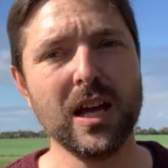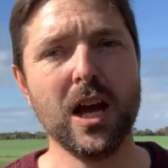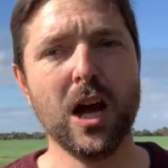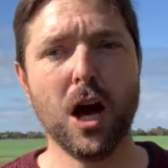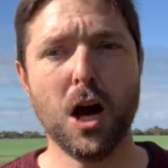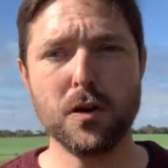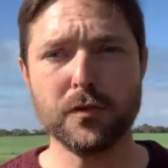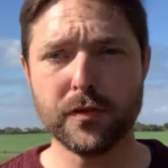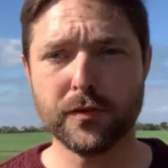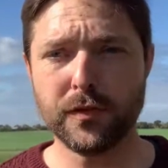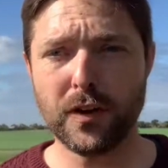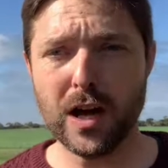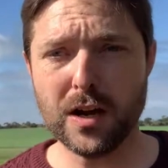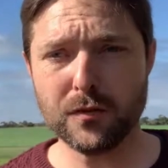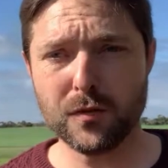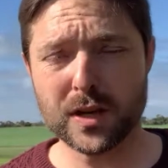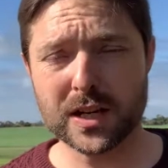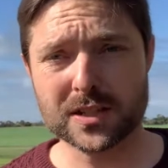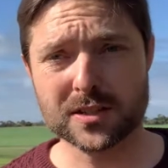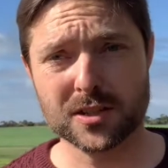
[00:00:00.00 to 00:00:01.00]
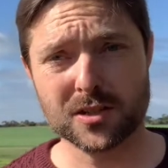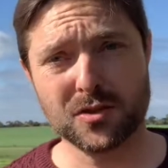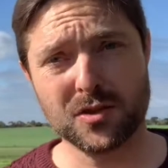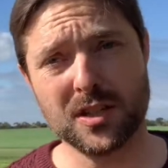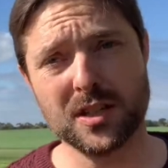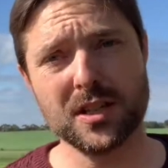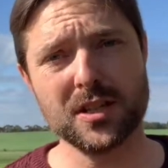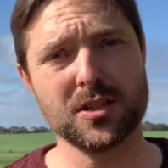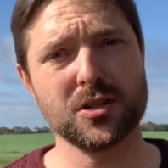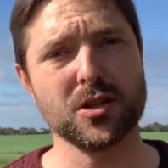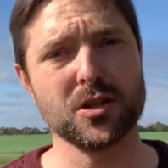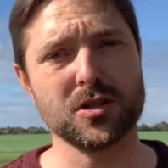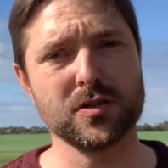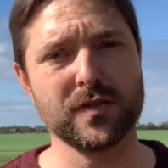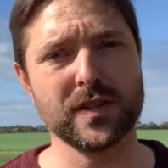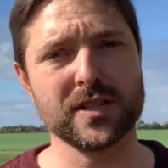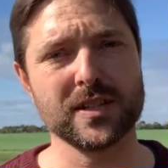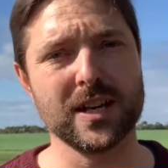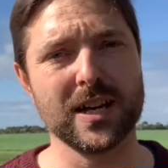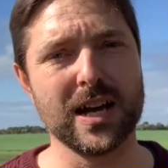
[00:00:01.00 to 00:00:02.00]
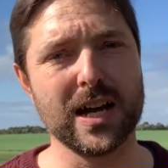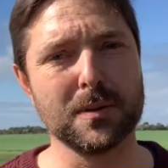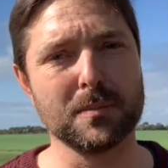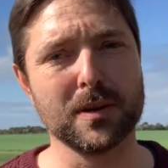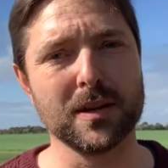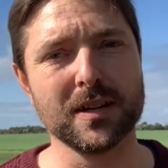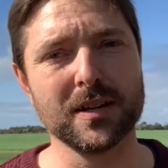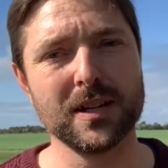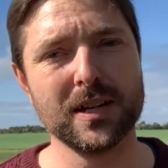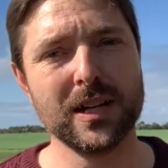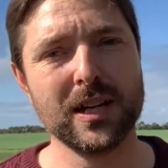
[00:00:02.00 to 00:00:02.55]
Over 5 weeks at Trinity Church, Victor Harbour,